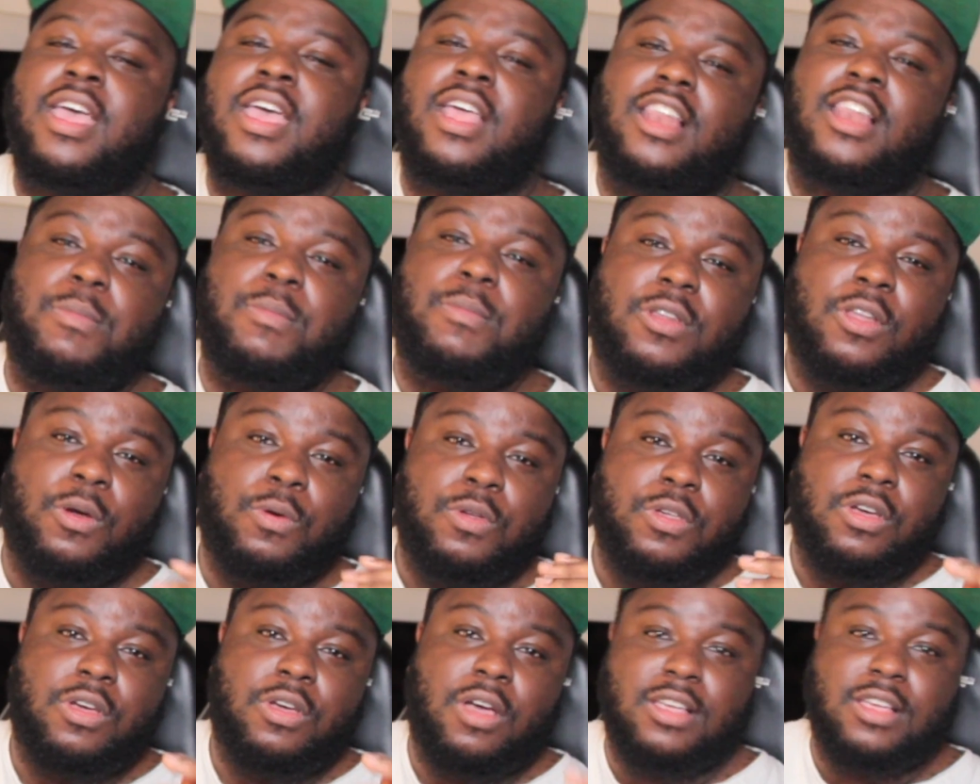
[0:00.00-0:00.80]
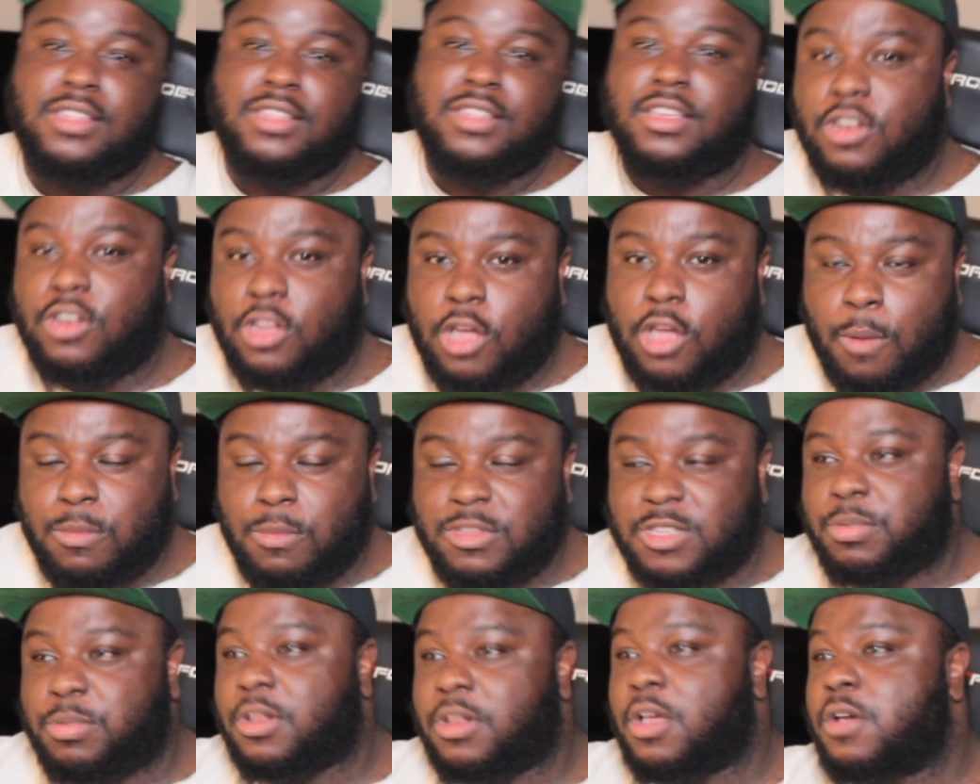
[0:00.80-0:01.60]
Let me know what you guys think in the
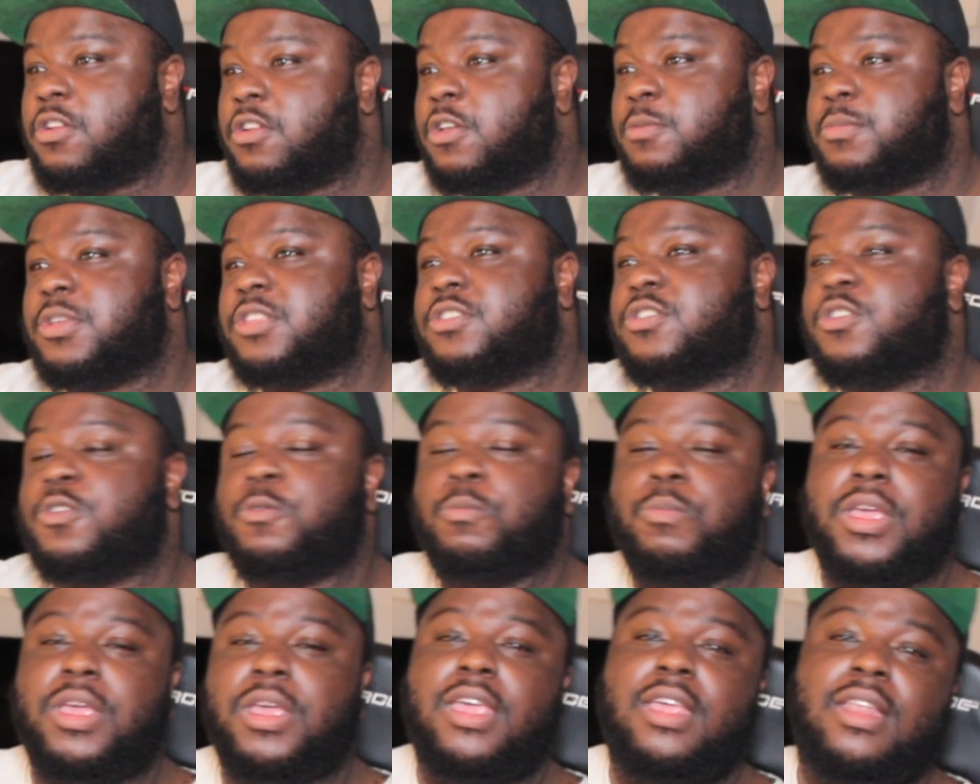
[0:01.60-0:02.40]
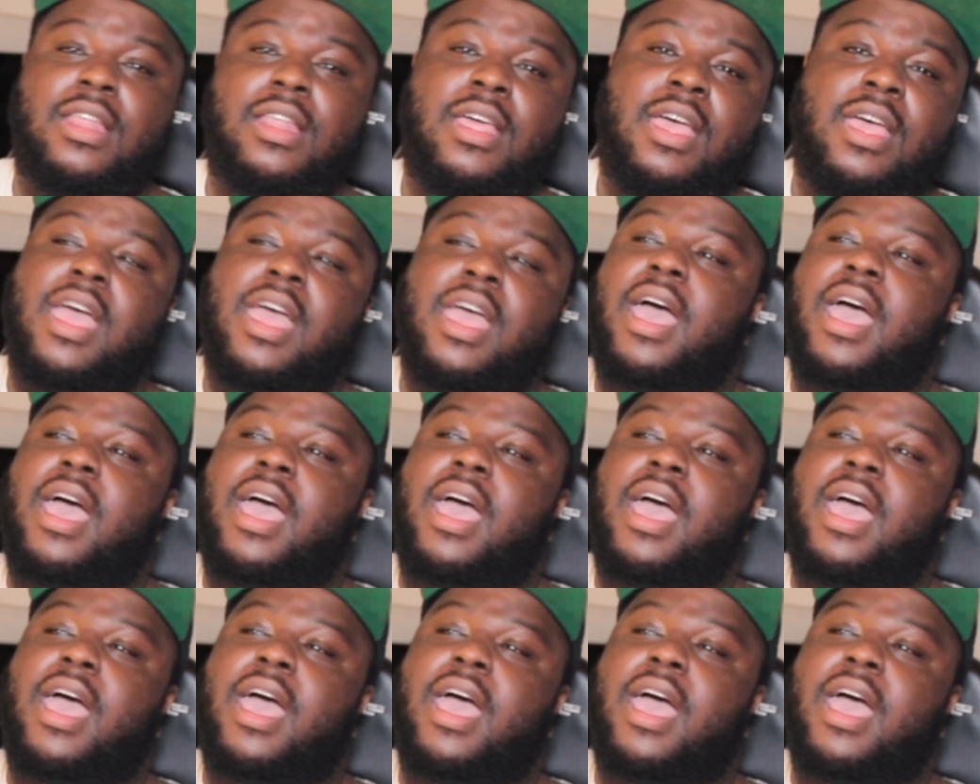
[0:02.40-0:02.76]
comments below. Don't be too mean,